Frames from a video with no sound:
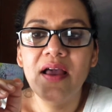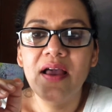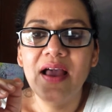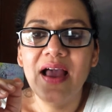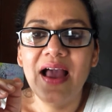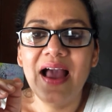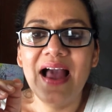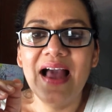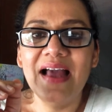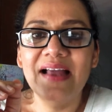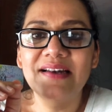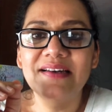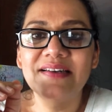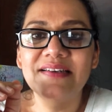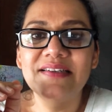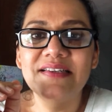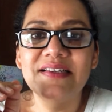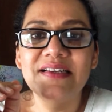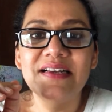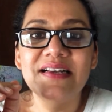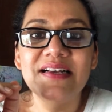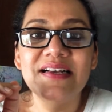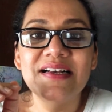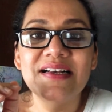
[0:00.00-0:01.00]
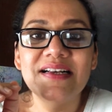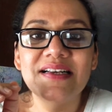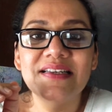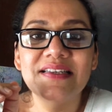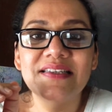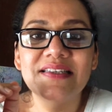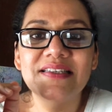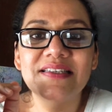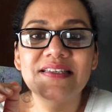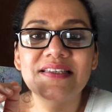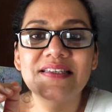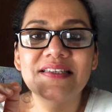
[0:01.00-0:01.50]
and
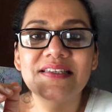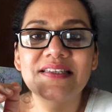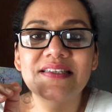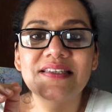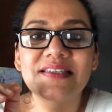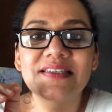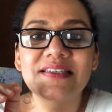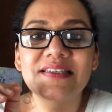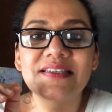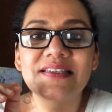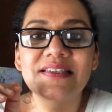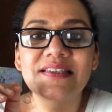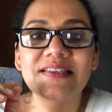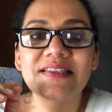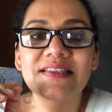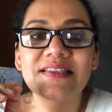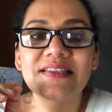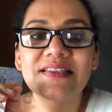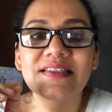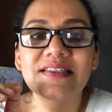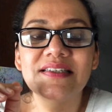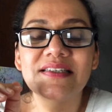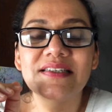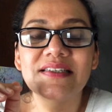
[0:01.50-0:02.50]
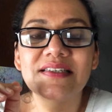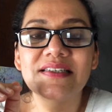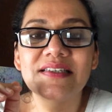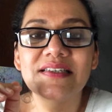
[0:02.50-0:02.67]
S.